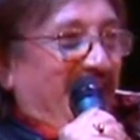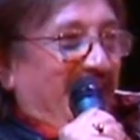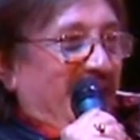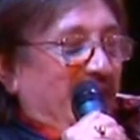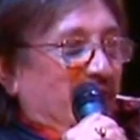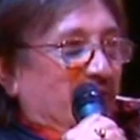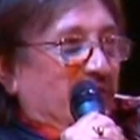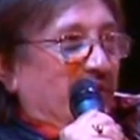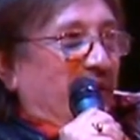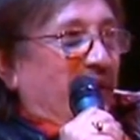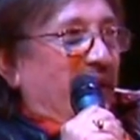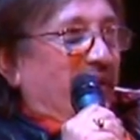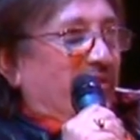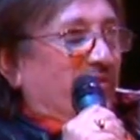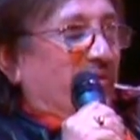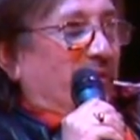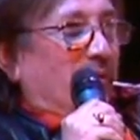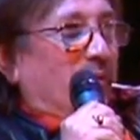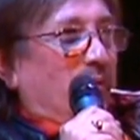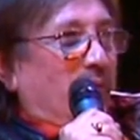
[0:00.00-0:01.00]
And I was there and I
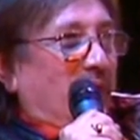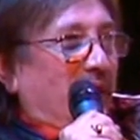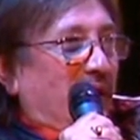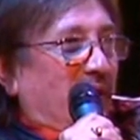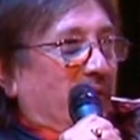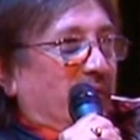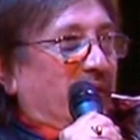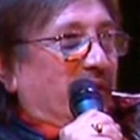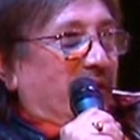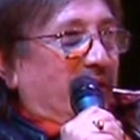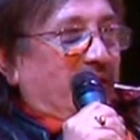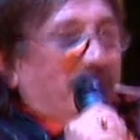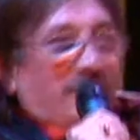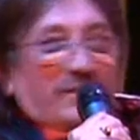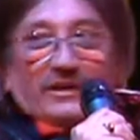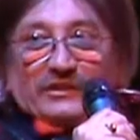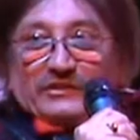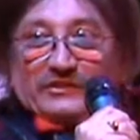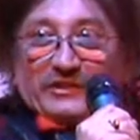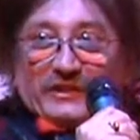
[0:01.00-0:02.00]
thought, wow, I'm
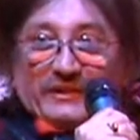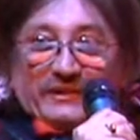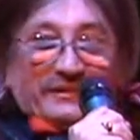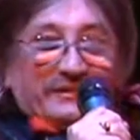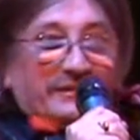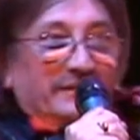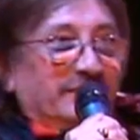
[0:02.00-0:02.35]
watching,